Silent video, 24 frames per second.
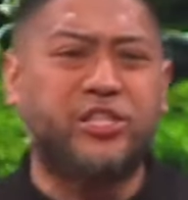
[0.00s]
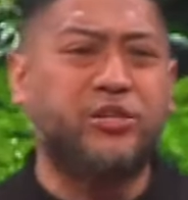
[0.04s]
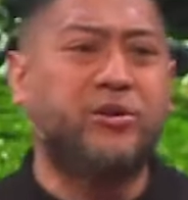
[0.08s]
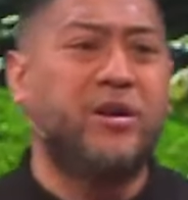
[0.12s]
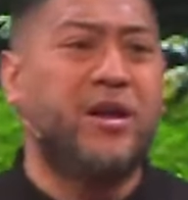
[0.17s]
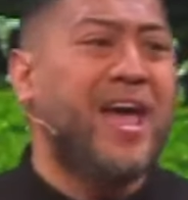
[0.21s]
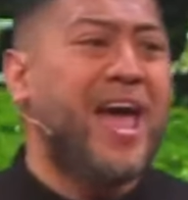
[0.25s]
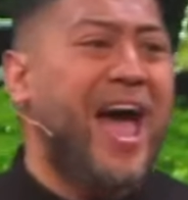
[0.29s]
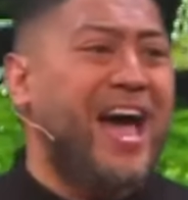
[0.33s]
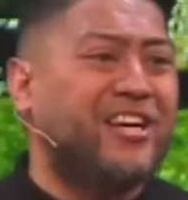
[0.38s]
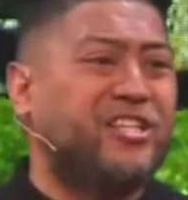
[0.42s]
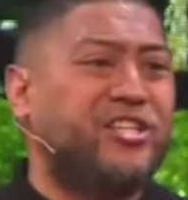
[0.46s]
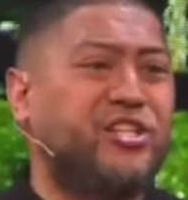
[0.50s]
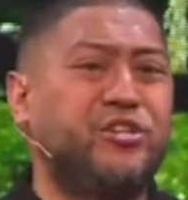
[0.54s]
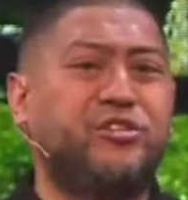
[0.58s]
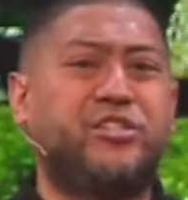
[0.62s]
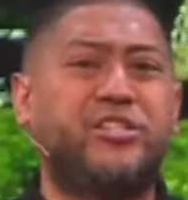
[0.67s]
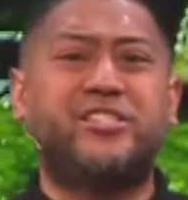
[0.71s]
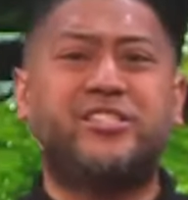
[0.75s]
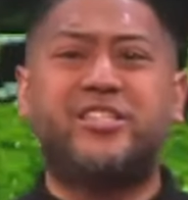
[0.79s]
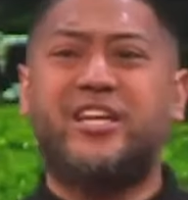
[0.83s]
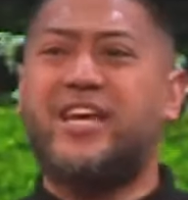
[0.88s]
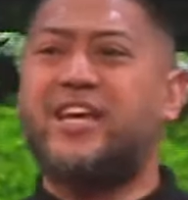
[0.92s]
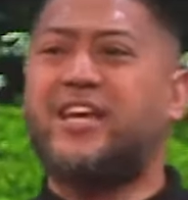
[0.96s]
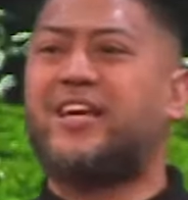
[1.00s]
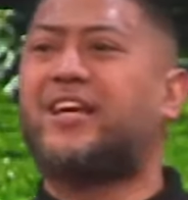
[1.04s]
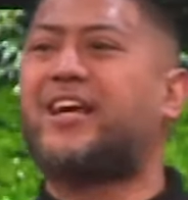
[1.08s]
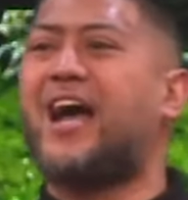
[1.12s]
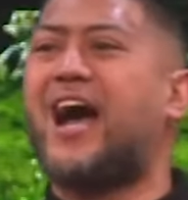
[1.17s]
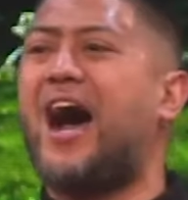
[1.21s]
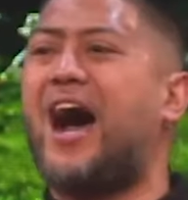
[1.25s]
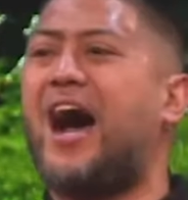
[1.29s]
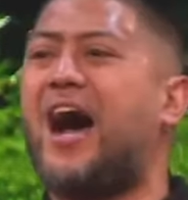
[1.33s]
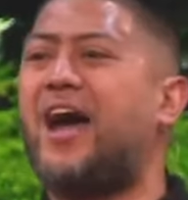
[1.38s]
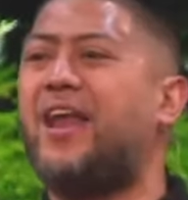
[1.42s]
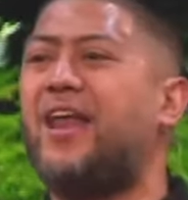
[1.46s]
you as you seek
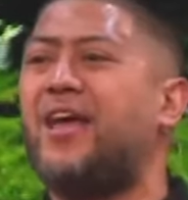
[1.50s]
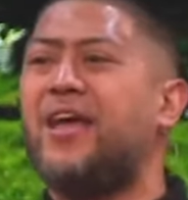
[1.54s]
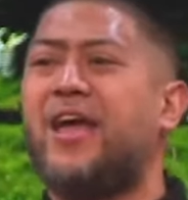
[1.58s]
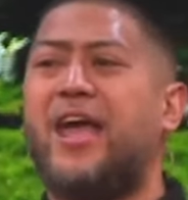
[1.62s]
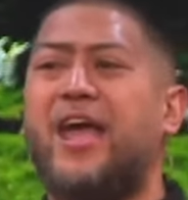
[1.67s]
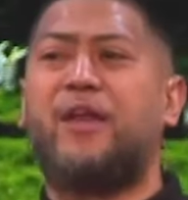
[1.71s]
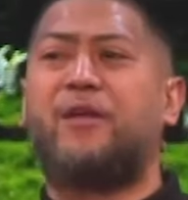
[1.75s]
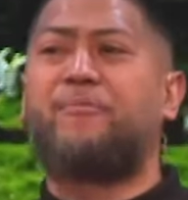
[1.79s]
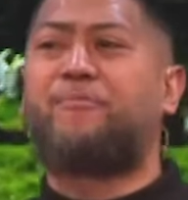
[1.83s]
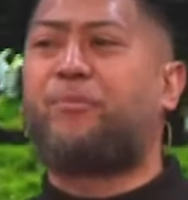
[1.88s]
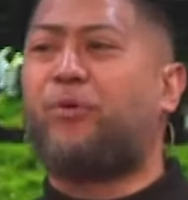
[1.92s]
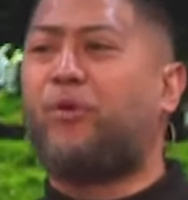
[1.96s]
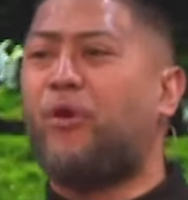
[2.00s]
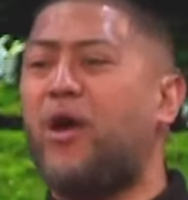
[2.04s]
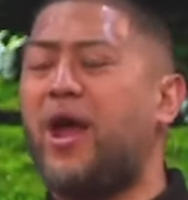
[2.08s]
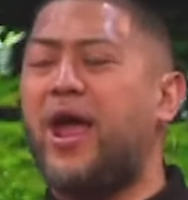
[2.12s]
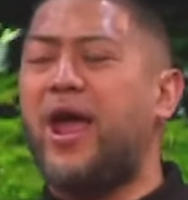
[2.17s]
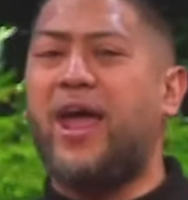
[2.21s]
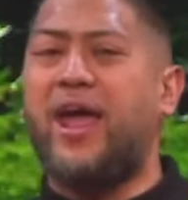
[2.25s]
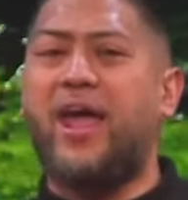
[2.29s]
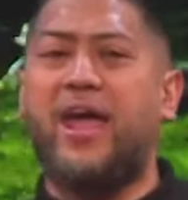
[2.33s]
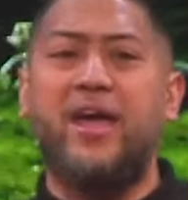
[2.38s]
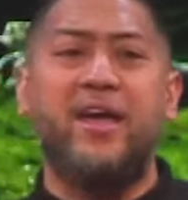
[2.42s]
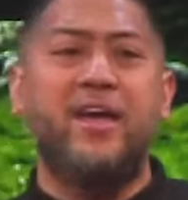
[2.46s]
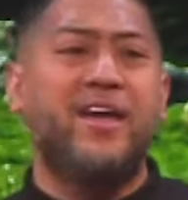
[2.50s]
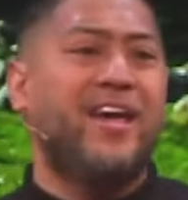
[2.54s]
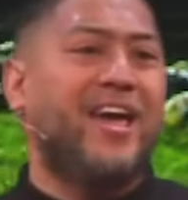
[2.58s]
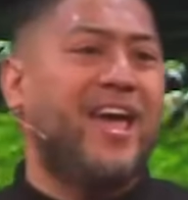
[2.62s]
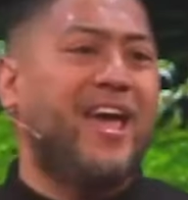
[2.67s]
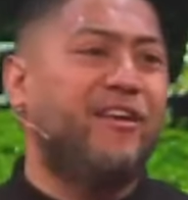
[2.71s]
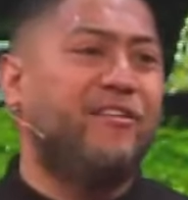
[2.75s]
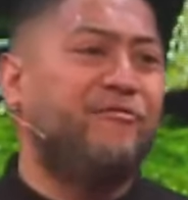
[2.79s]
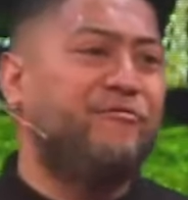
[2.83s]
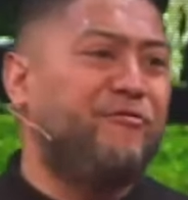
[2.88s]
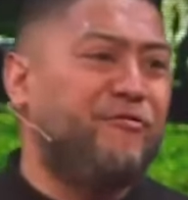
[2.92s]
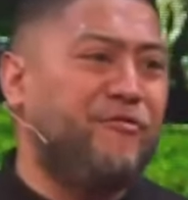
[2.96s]
God and pray
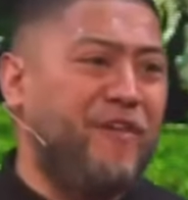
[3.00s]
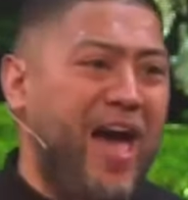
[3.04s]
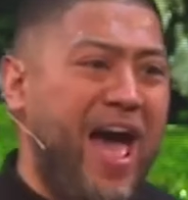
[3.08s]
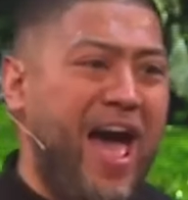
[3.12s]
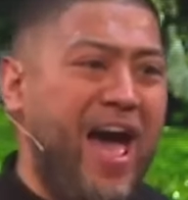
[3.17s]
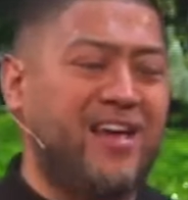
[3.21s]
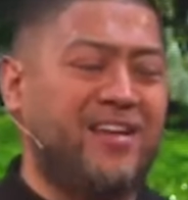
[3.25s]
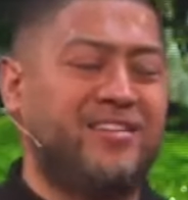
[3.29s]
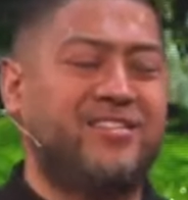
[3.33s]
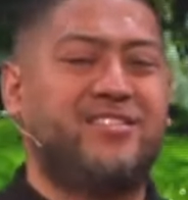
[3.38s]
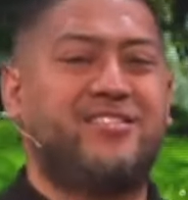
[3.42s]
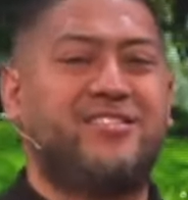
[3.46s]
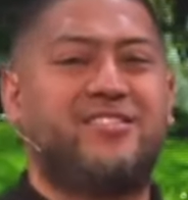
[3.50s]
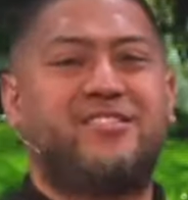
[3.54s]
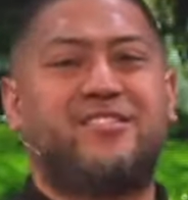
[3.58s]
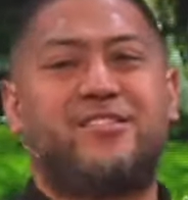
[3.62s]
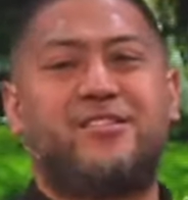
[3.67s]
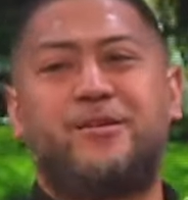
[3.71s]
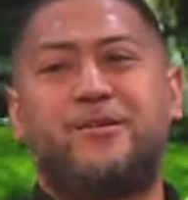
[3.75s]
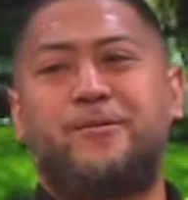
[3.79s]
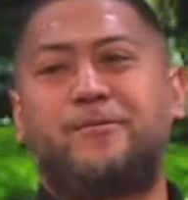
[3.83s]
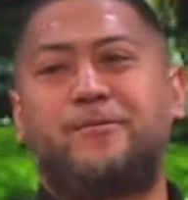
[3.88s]
and fast.